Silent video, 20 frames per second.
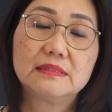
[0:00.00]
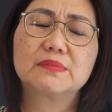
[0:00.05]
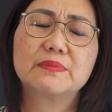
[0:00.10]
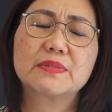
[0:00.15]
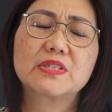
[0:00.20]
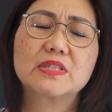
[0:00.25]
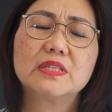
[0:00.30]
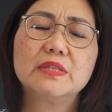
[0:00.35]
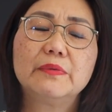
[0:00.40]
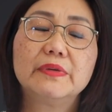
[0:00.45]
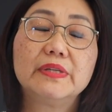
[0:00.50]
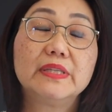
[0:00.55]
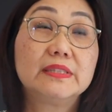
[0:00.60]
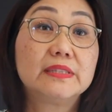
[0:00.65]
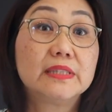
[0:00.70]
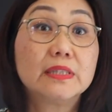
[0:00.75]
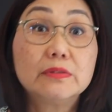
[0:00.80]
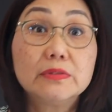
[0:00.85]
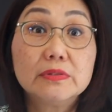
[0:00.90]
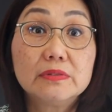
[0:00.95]
especially when they
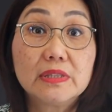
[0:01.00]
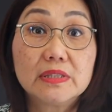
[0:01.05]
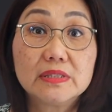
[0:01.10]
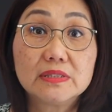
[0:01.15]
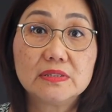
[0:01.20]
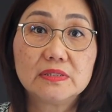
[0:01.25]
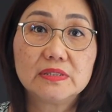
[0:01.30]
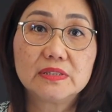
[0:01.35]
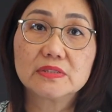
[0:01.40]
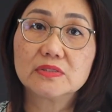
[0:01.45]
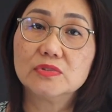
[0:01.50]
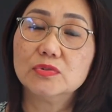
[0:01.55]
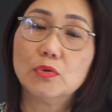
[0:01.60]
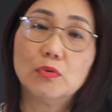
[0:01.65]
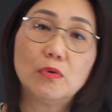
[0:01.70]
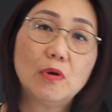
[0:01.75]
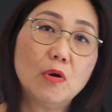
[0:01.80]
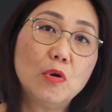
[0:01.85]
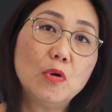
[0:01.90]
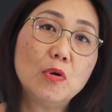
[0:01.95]
tell you there's just
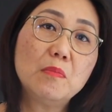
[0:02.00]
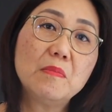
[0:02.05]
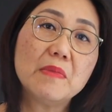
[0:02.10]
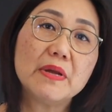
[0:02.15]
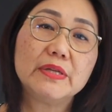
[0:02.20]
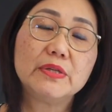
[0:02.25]
no hope